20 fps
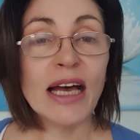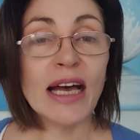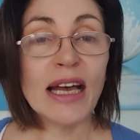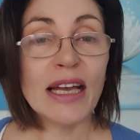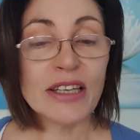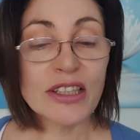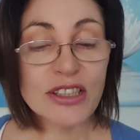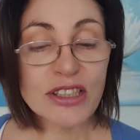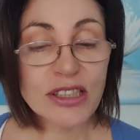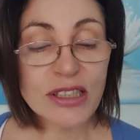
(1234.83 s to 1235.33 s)

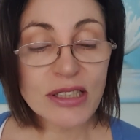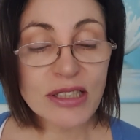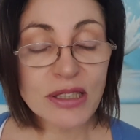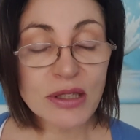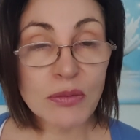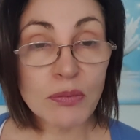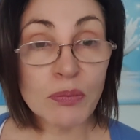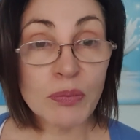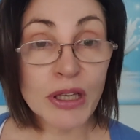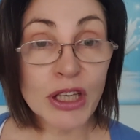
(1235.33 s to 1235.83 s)
and
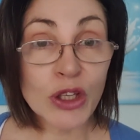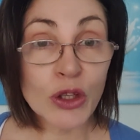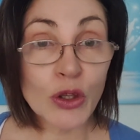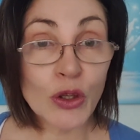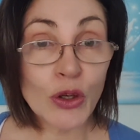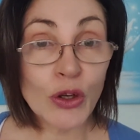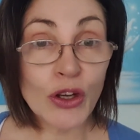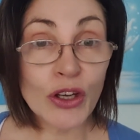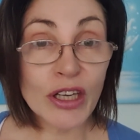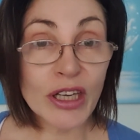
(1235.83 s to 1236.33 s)
just be
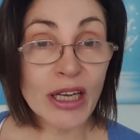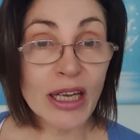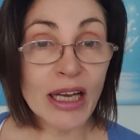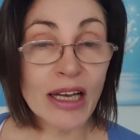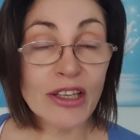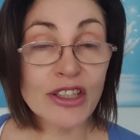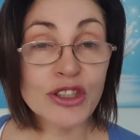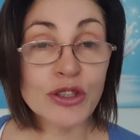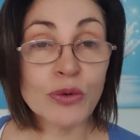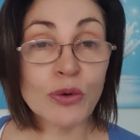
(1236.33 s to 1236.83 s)
alert
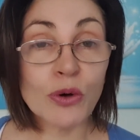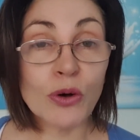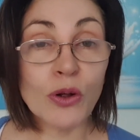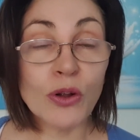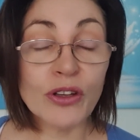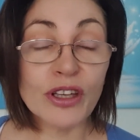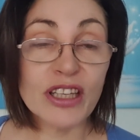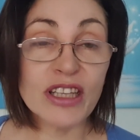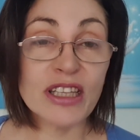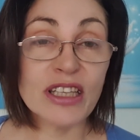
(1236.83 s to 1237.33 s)
now to
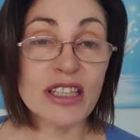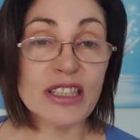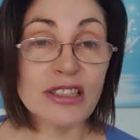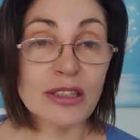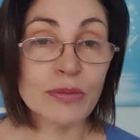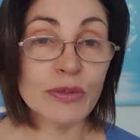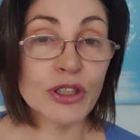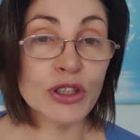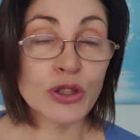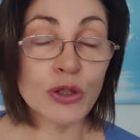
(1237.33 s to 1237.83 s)
all the things
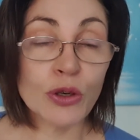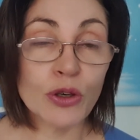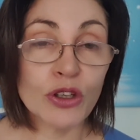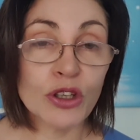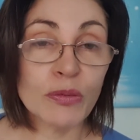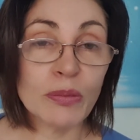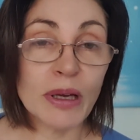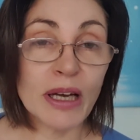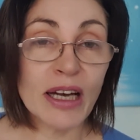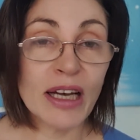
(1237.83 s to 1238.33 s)
that we talk
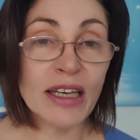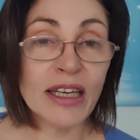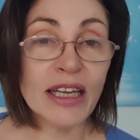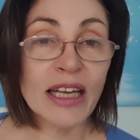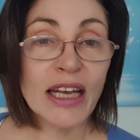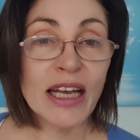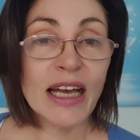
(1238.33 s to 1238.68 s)
about,